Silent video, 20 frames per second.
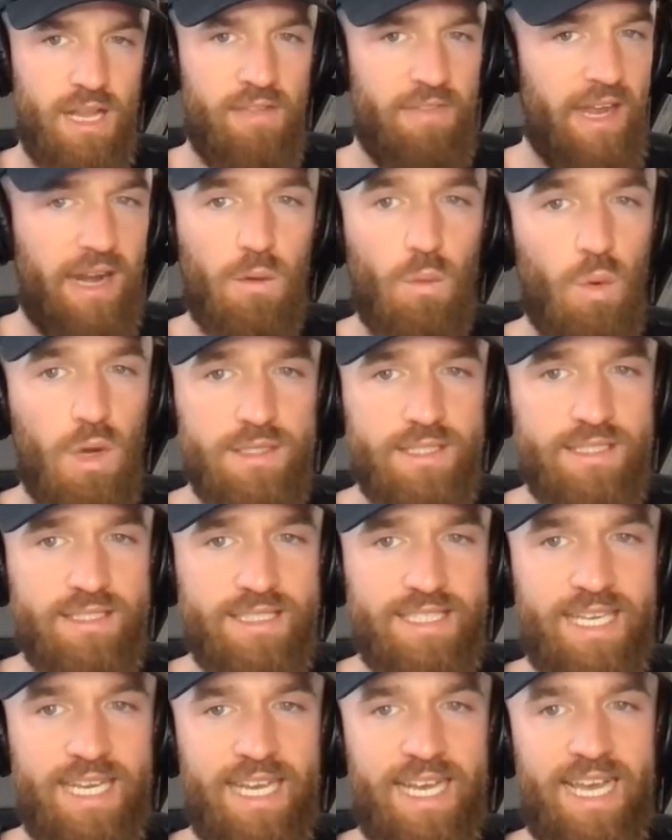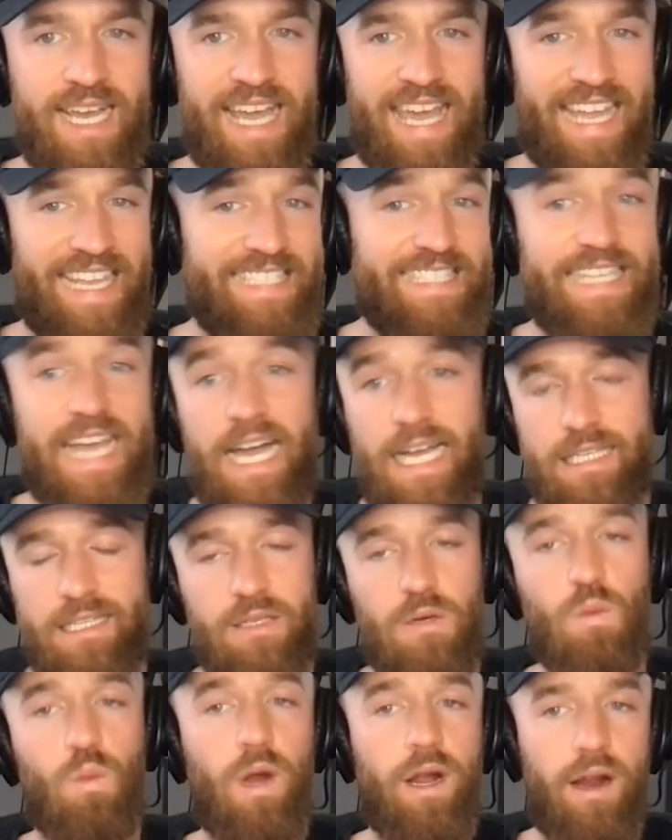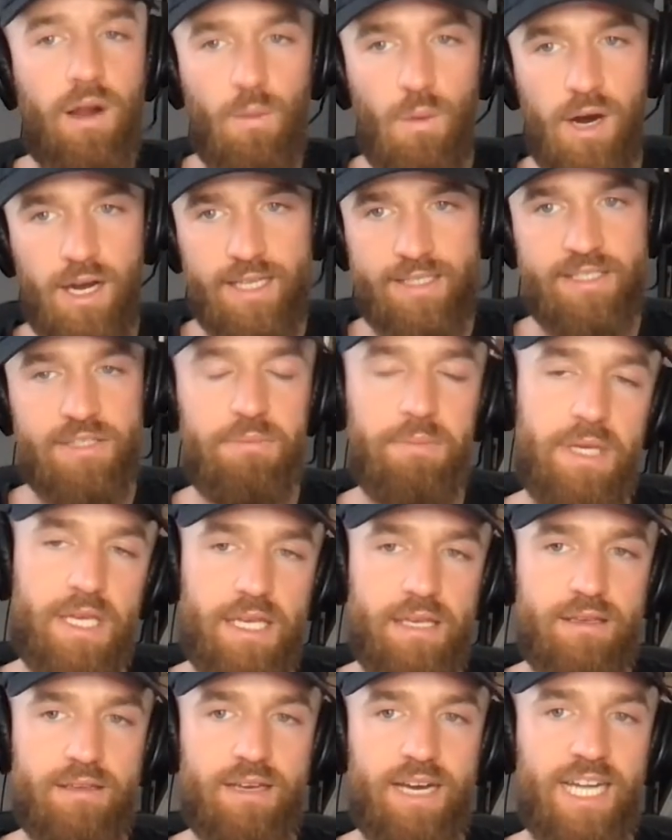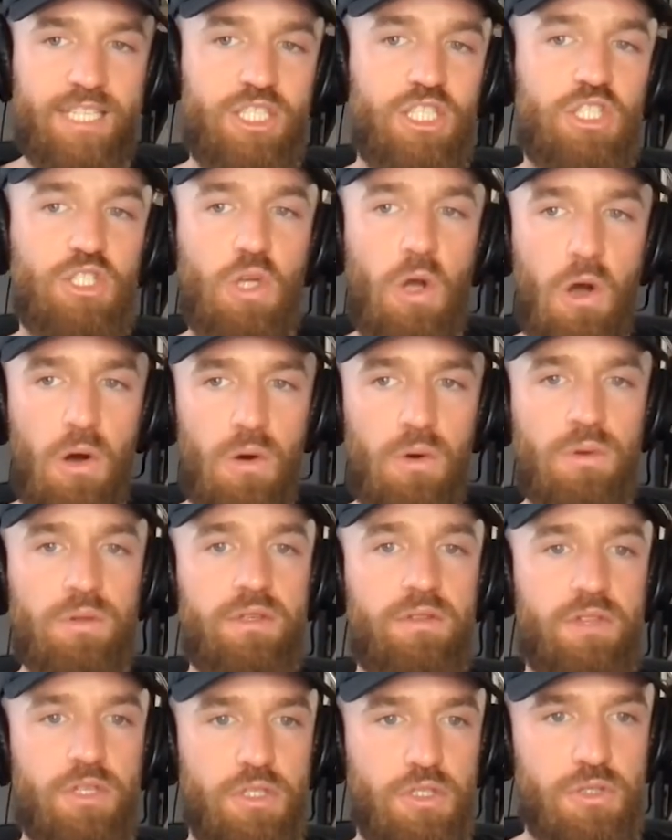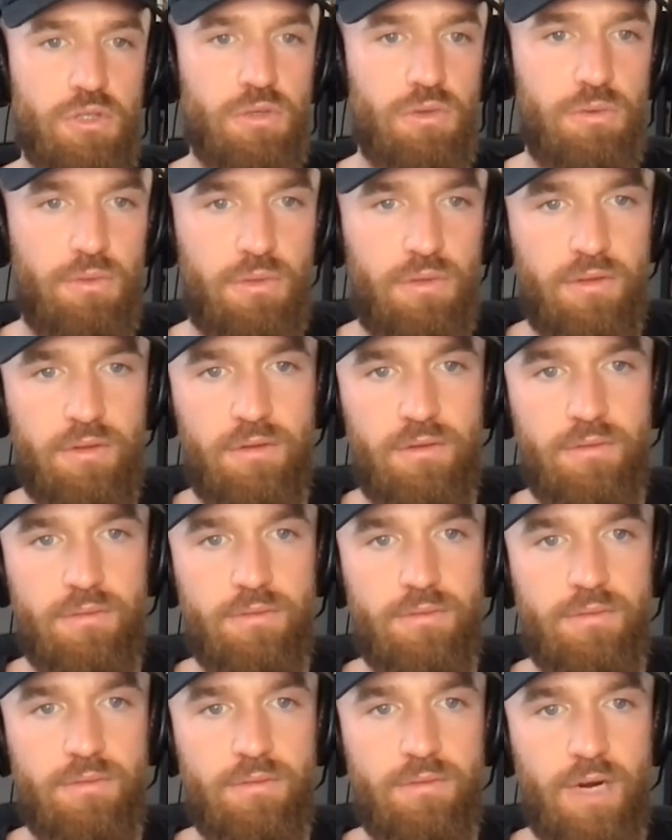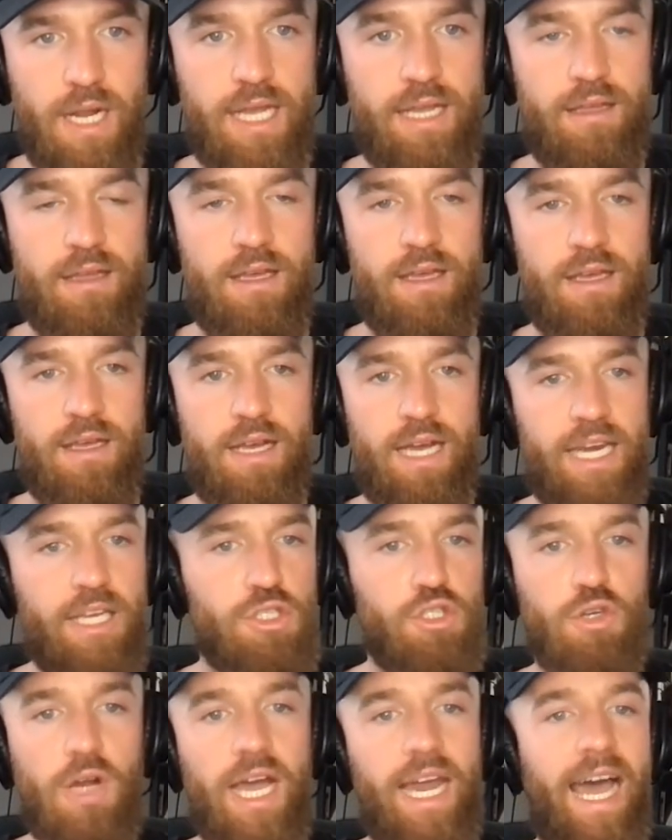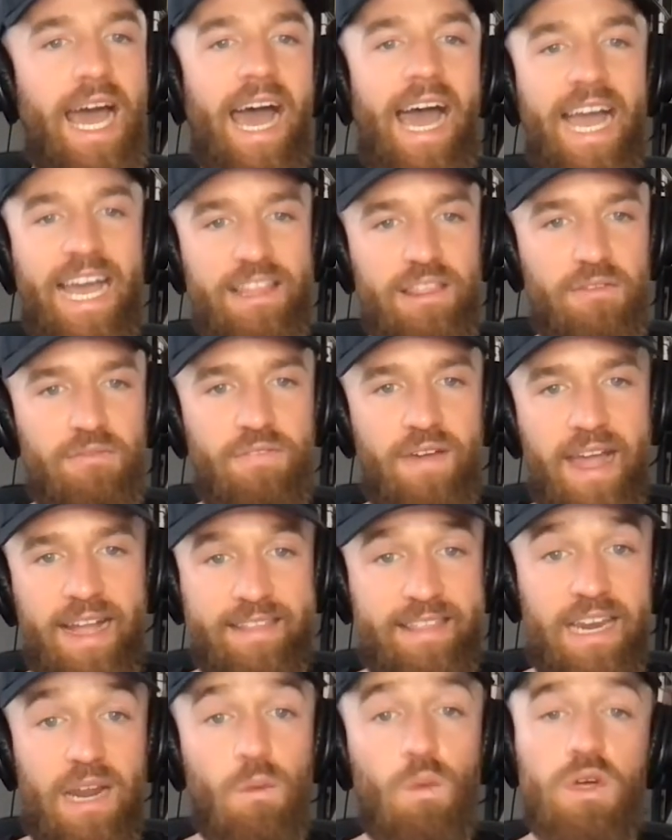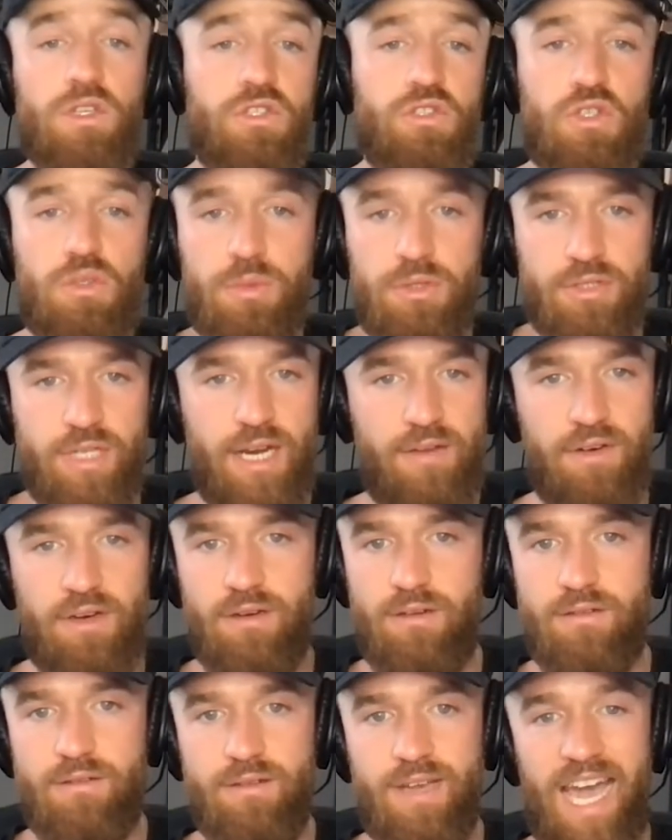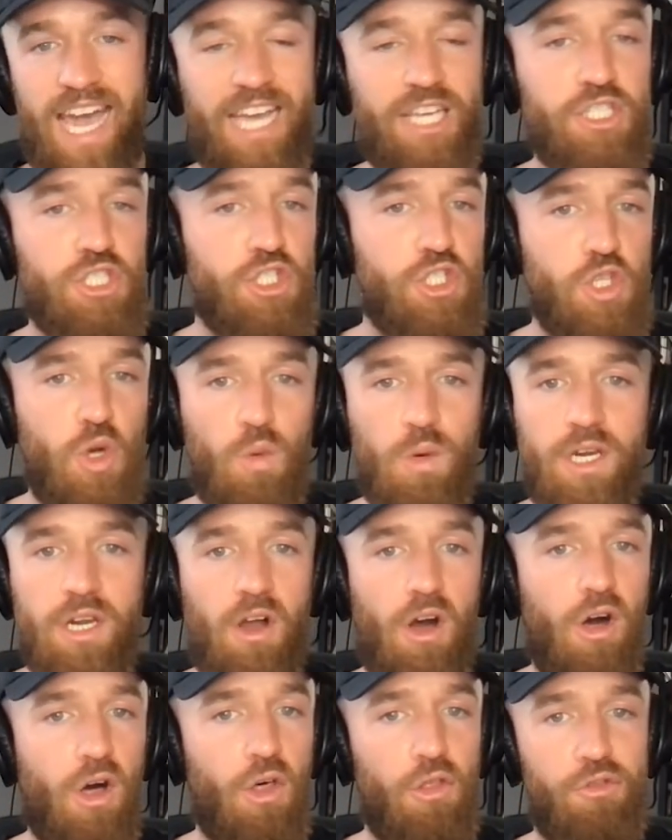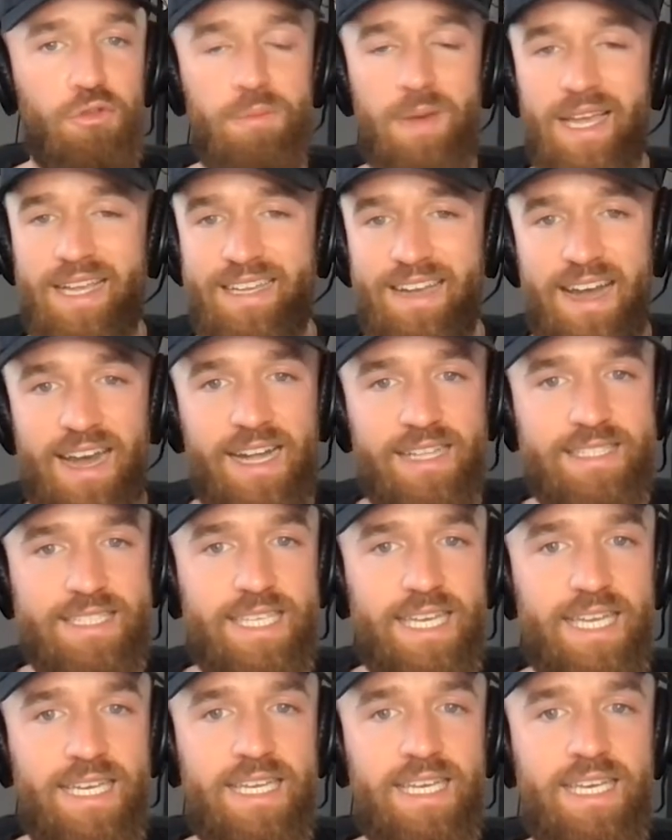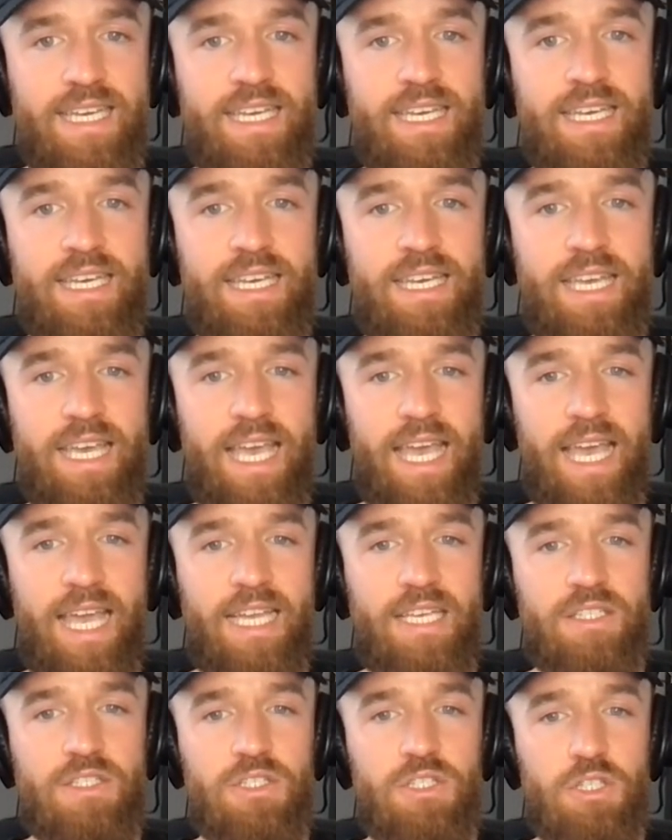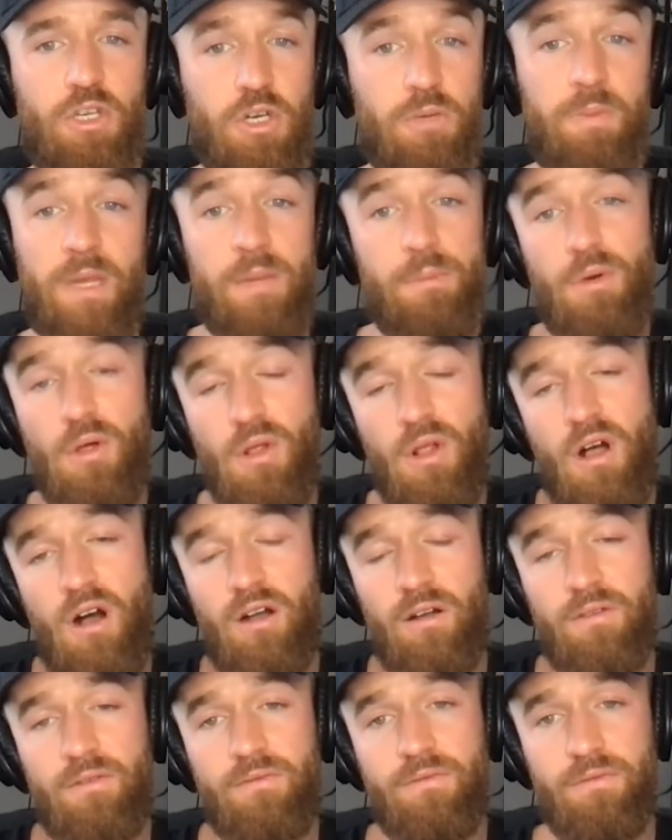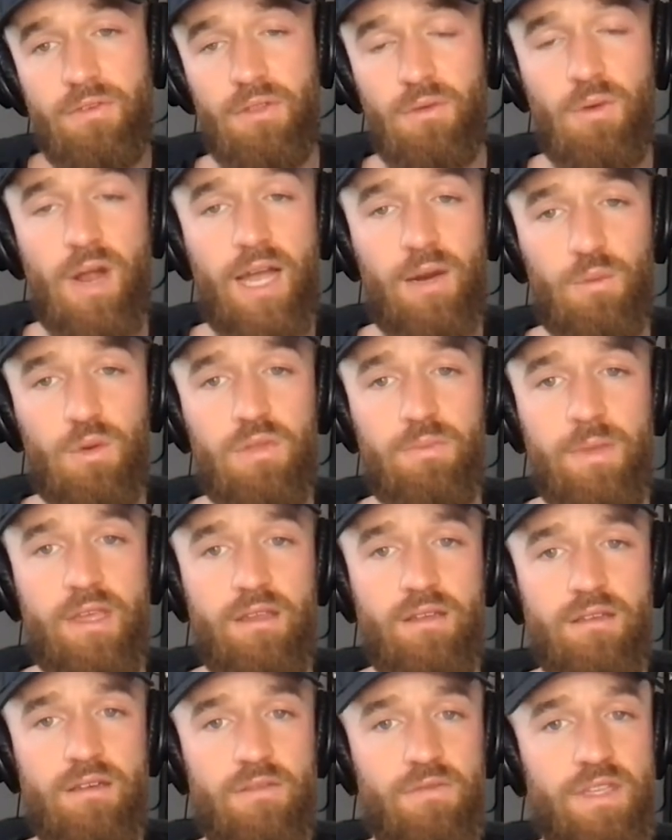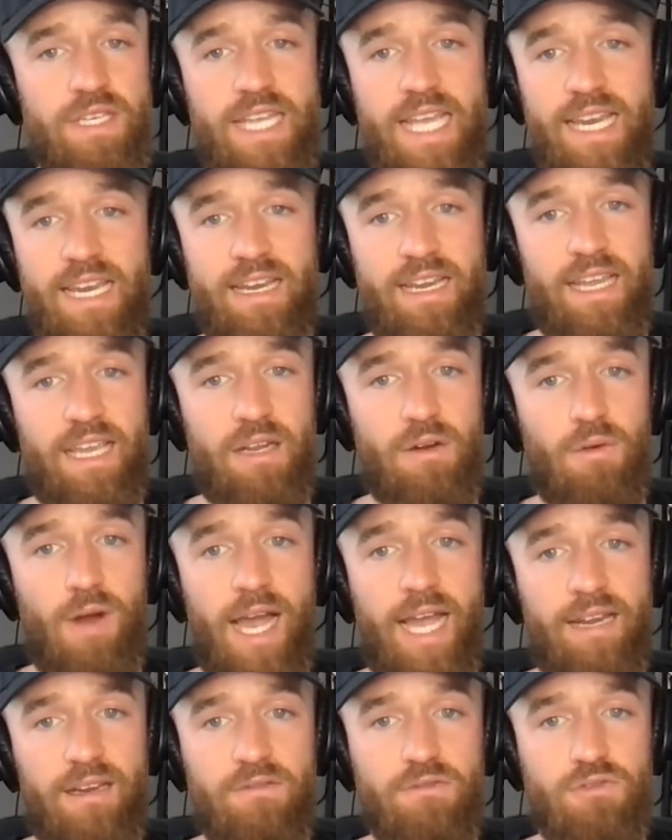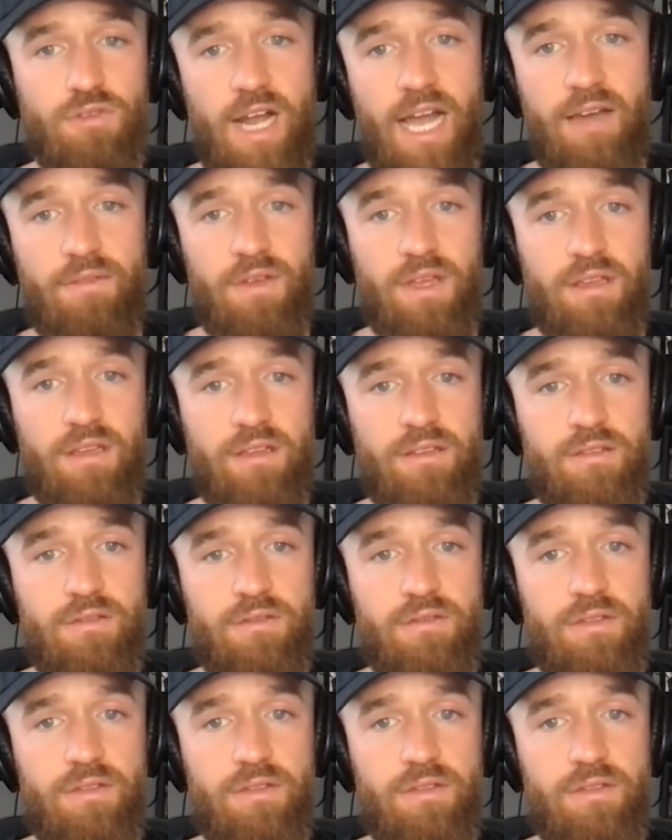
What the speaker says: that I wasn't exactly where I wanted to be. I just owned the truth, right? I didn't try to hide the fact that I was an Uber driver. I showed it all through my content and took people along for the ride with me of the day-to-day grind of driving